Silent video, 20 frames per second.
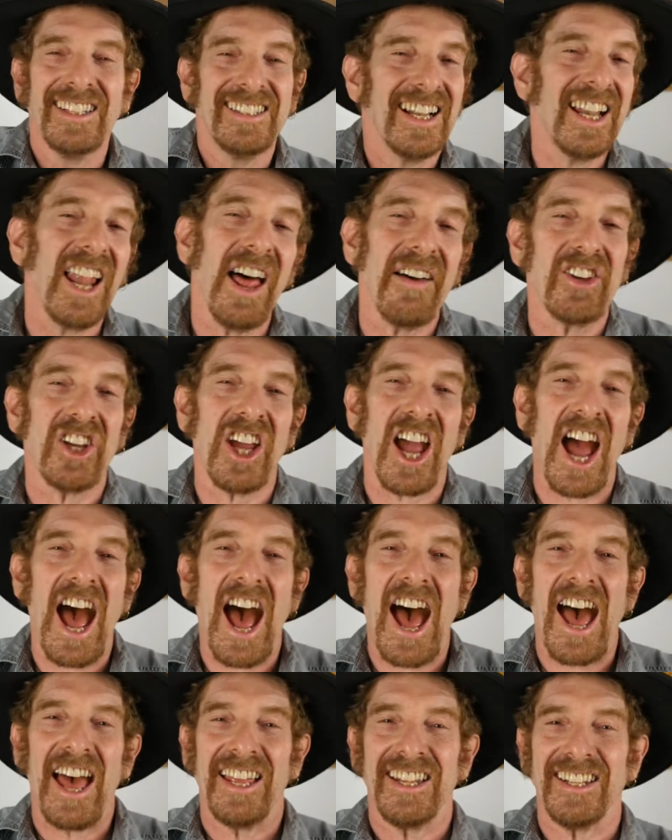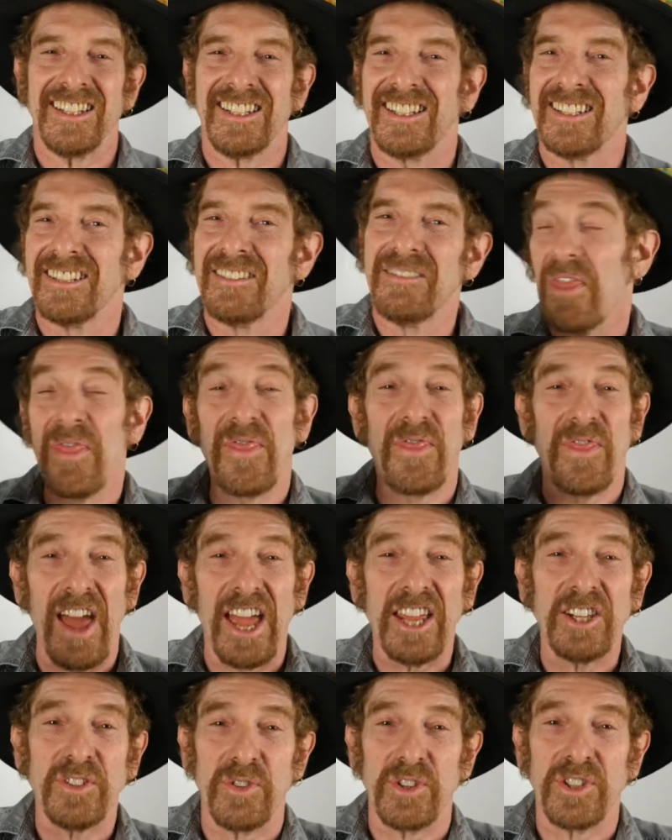Love you guys!
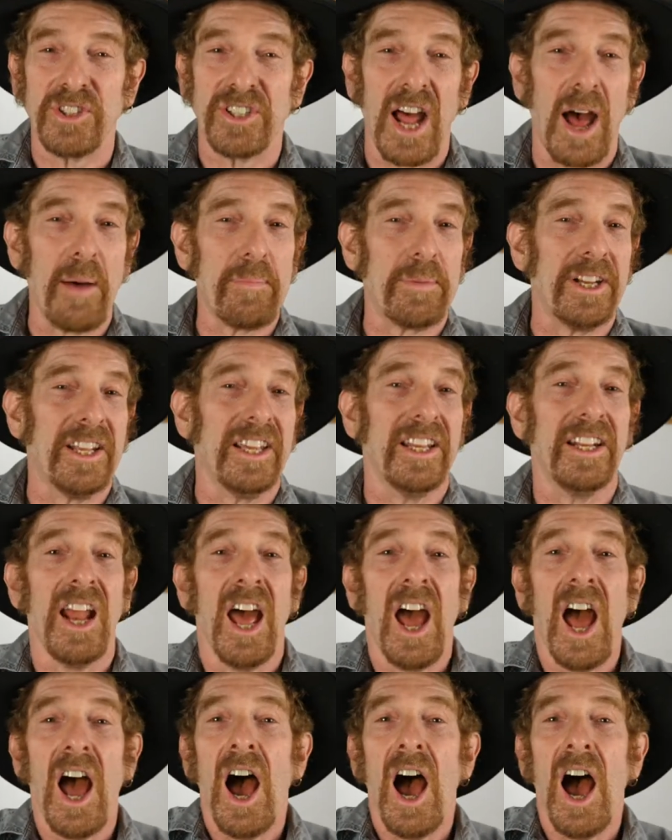Thanks for stopping in.